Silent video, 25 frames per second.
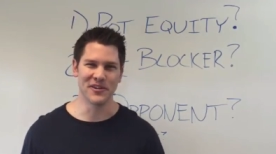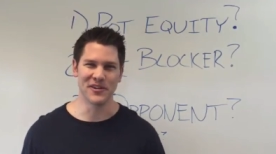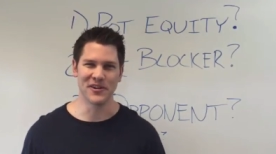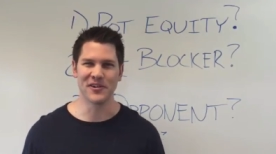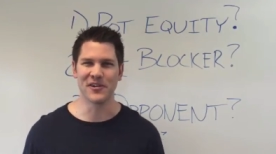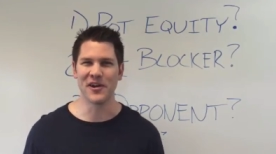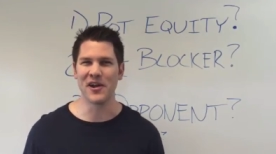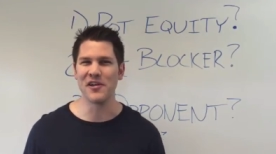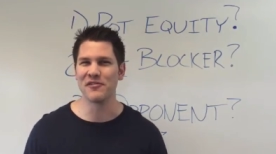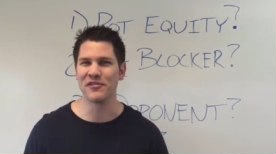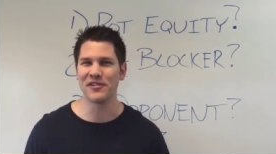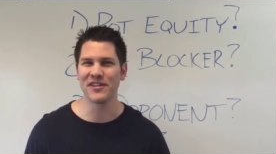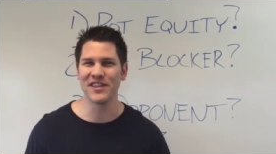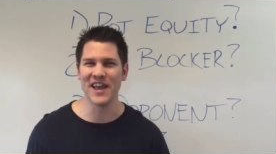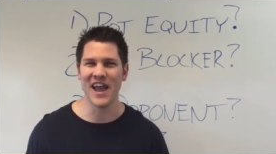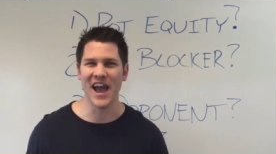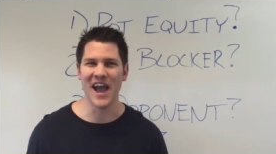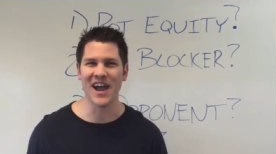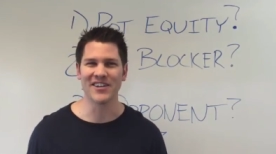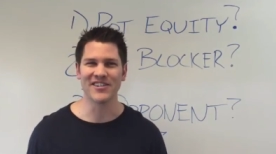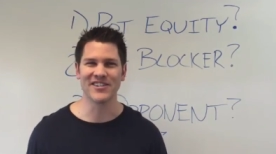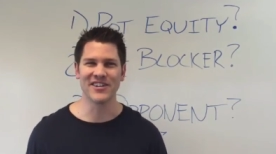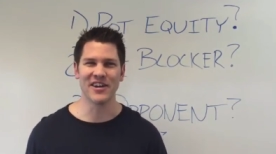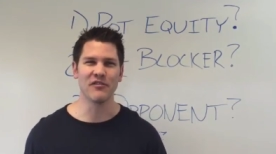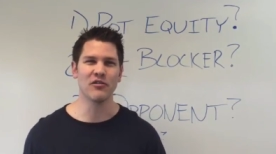They're great for the
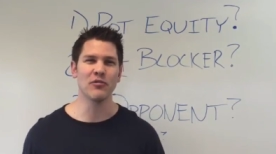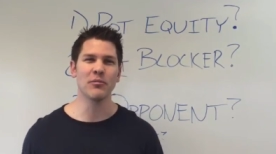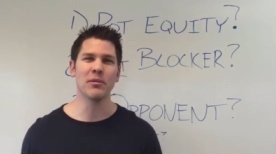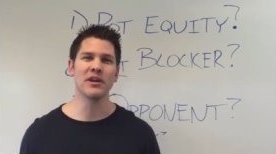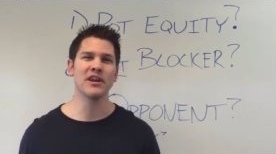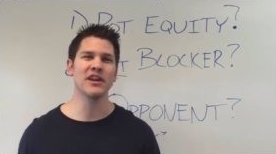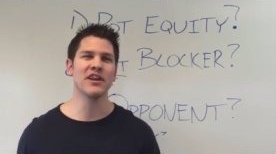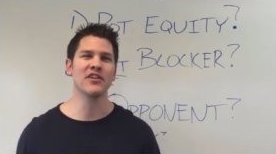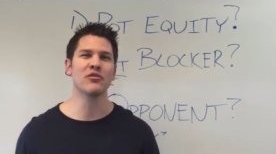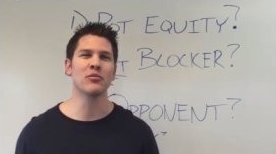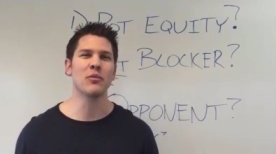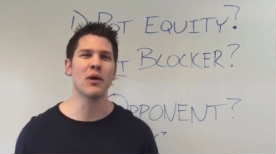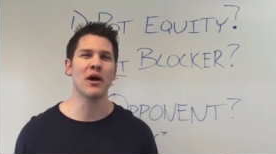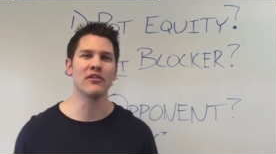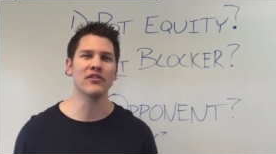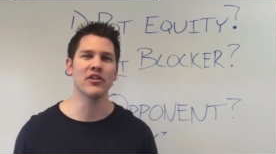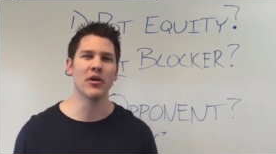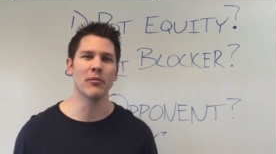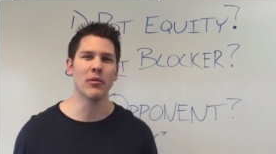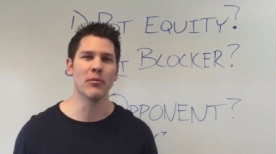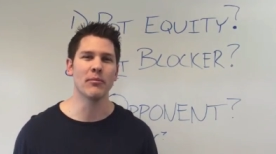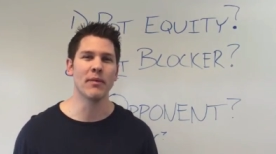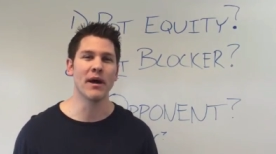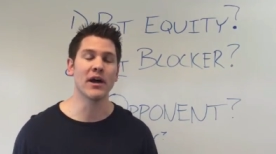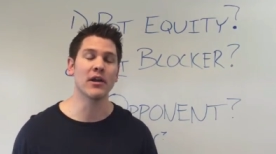action. Everybody gets wound
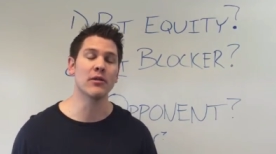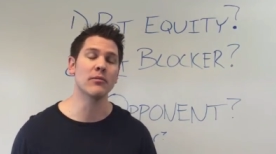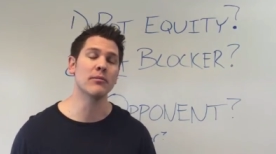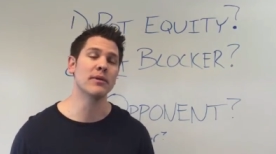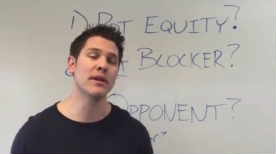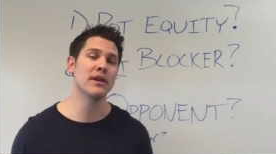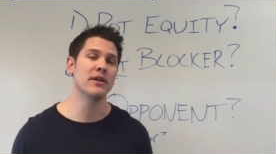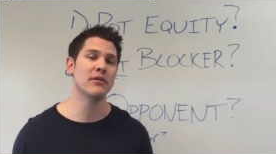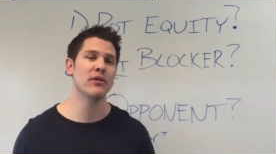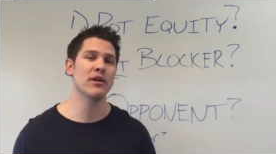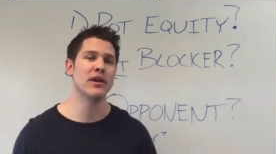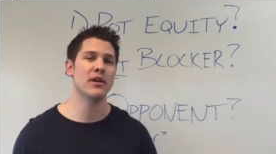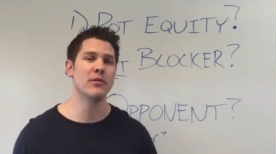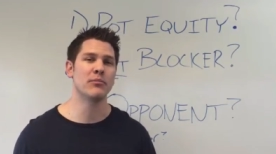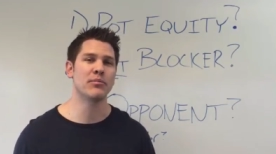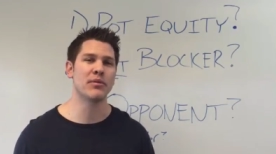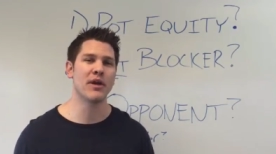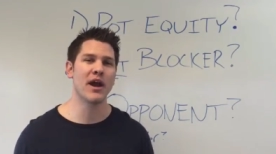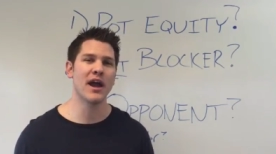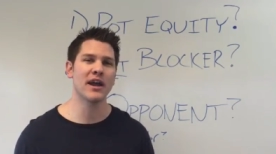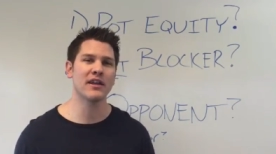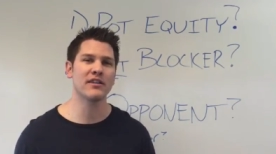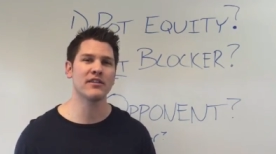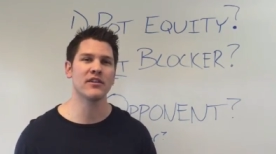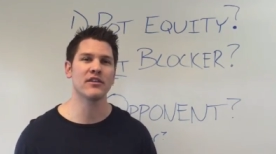up about them. But in
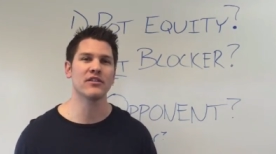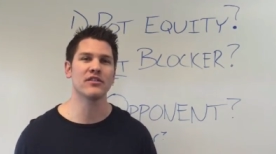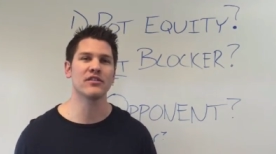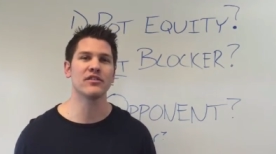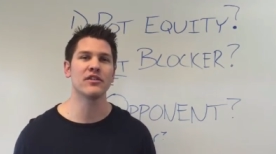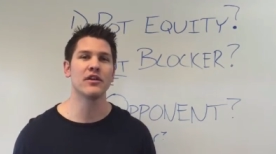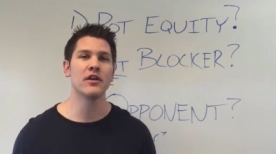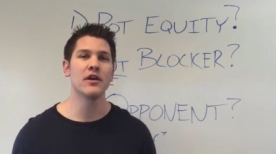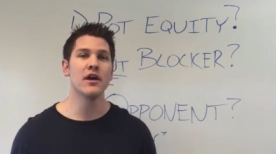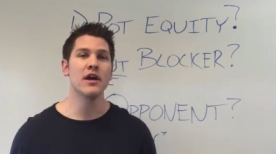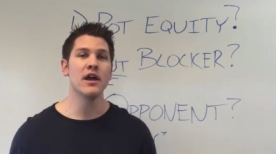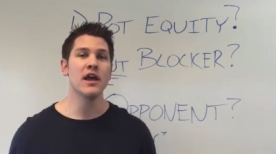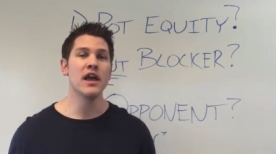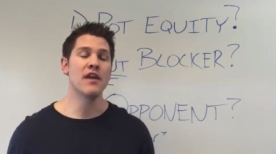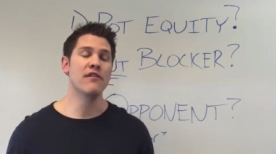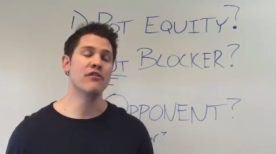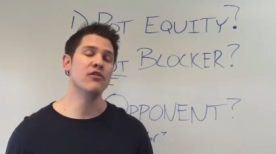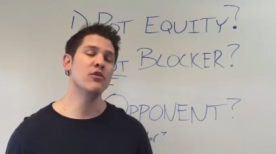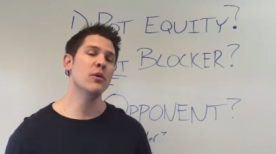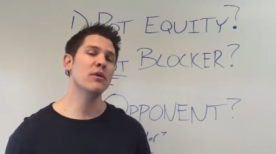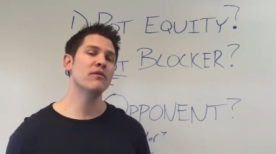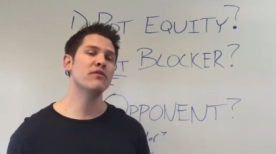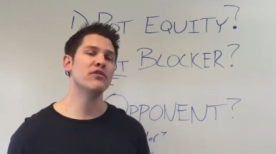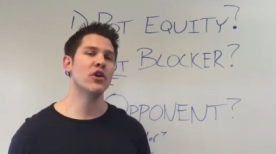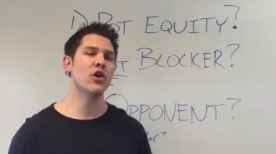practice, if
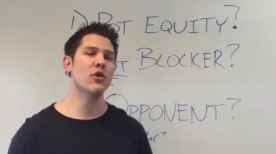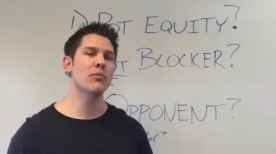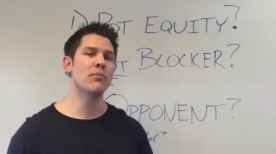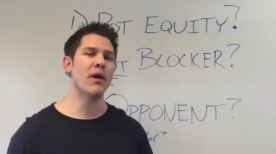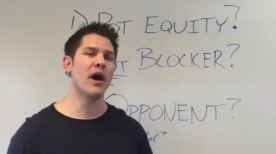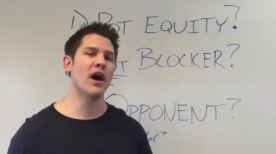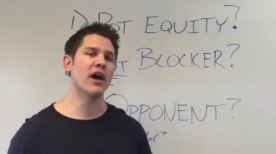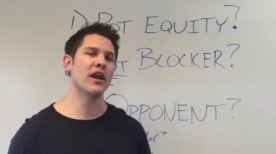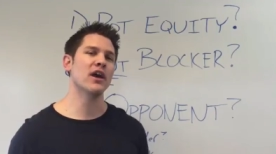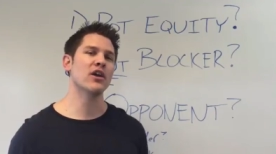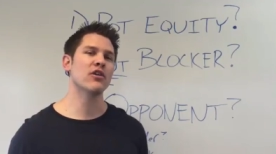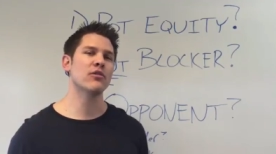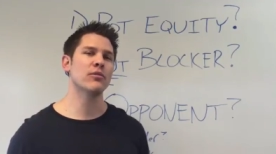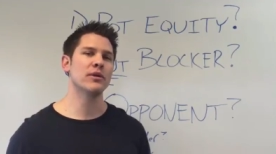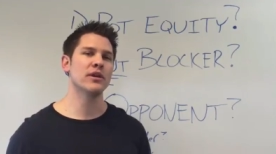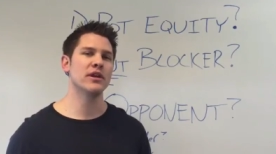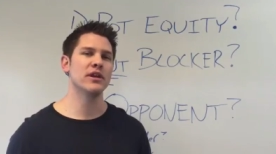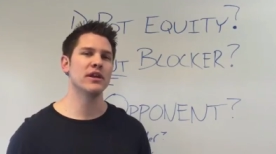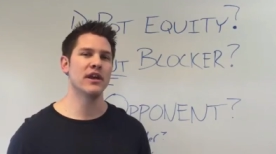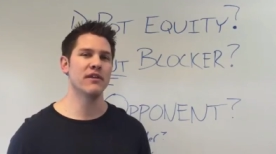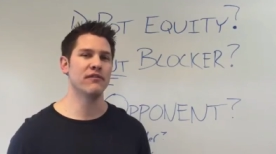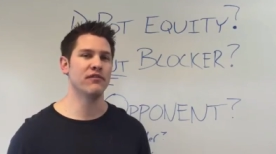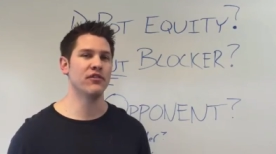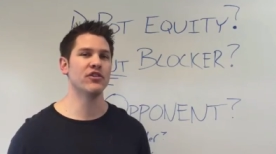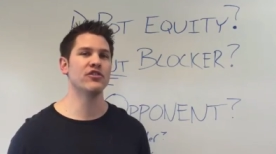you have no pot
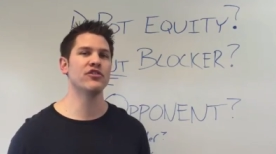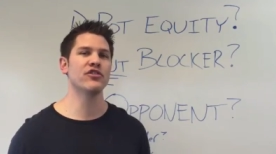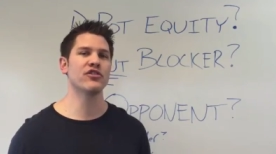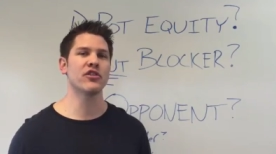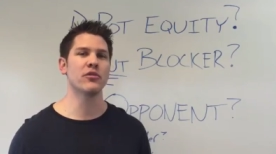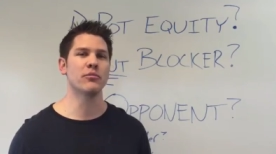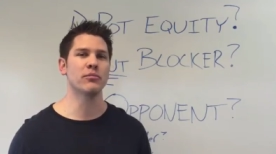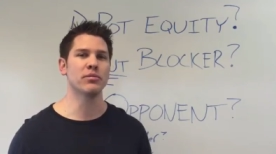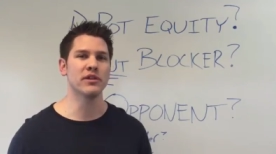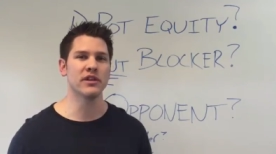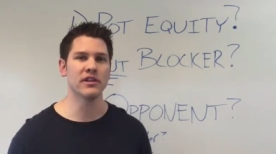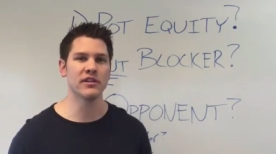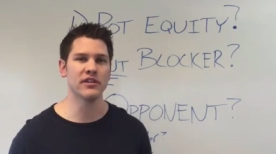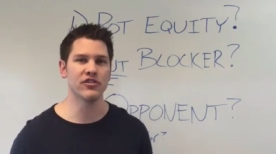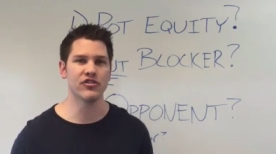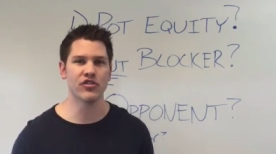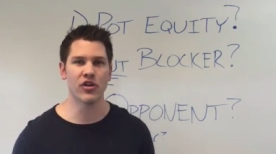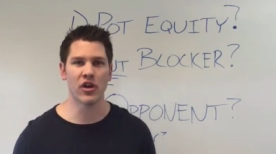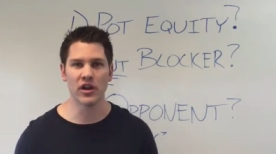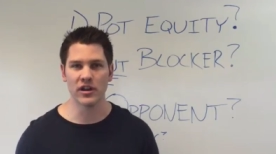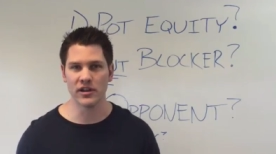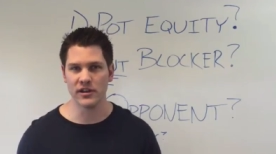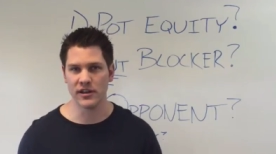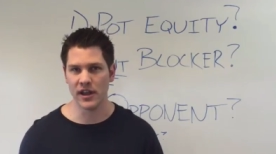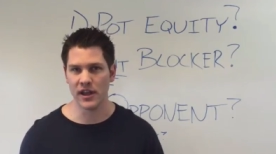equity, if you're just completely
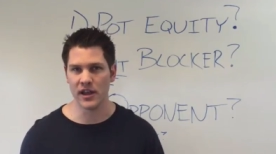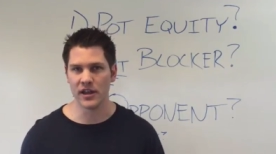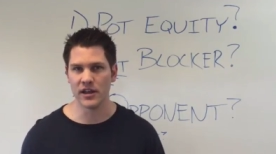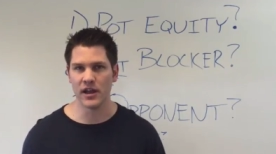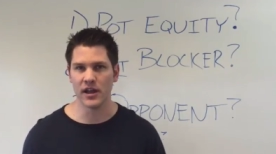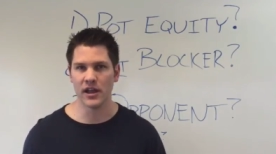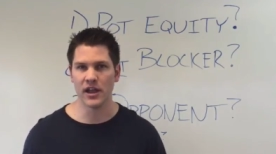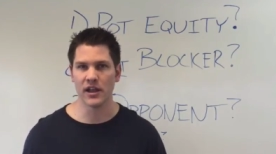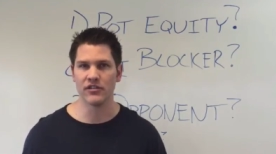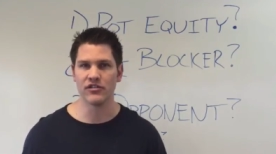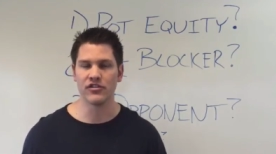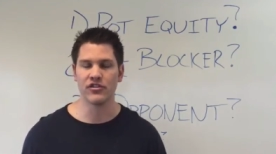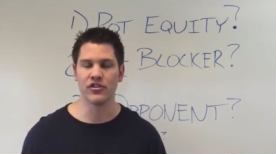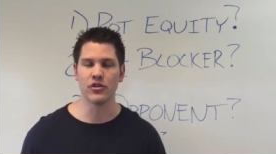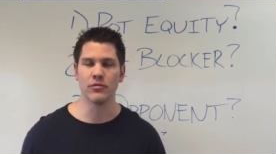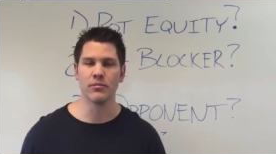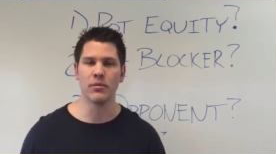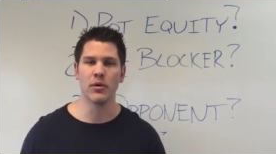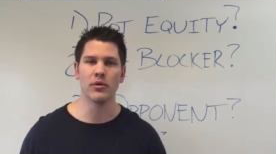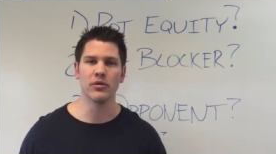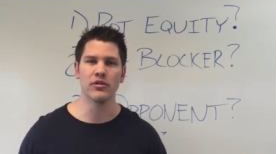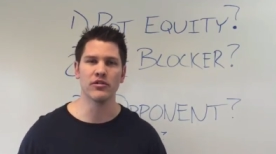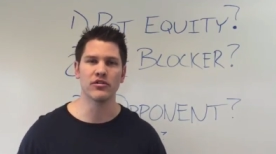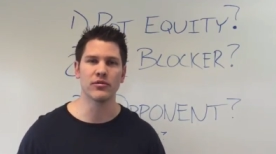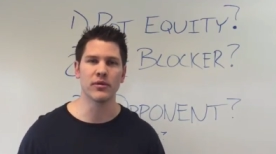drawing dead against your
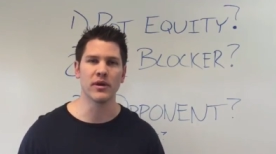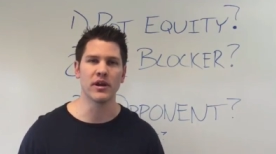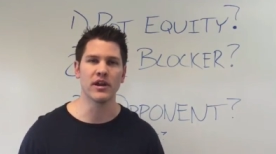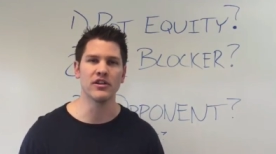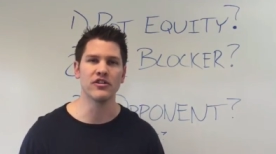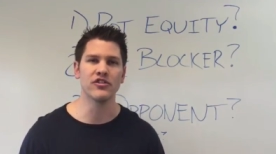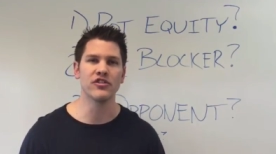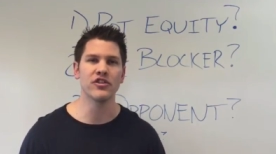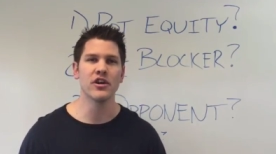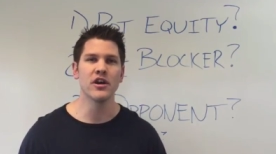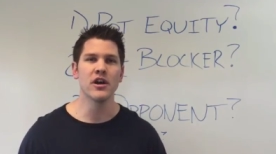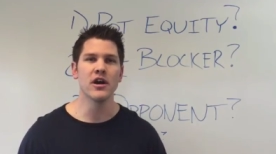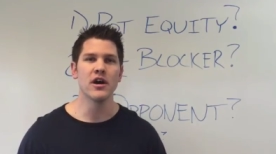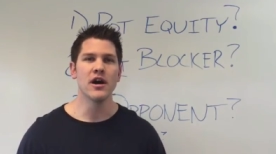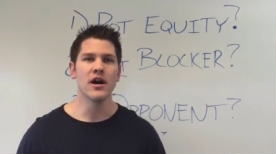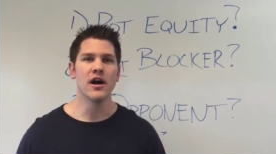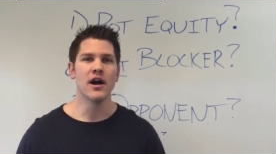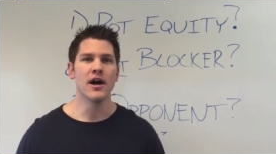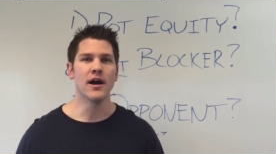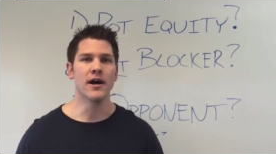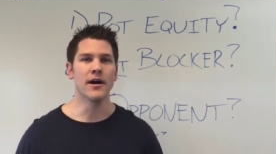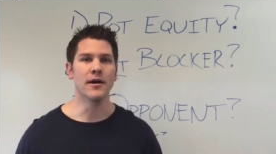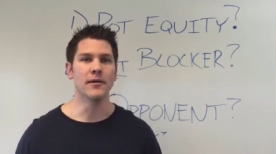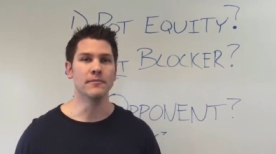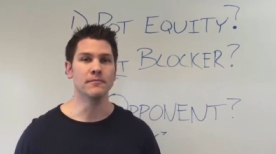opponent's range,
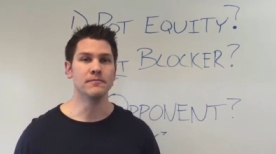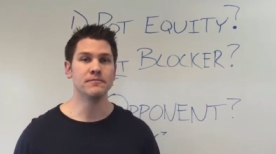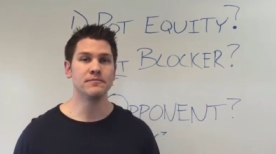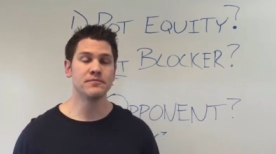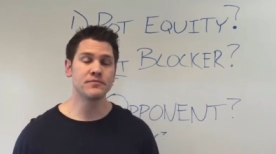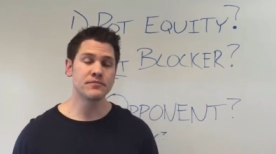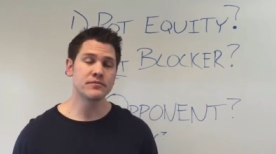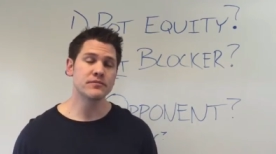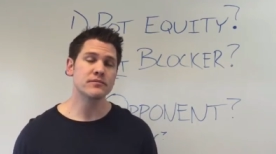um,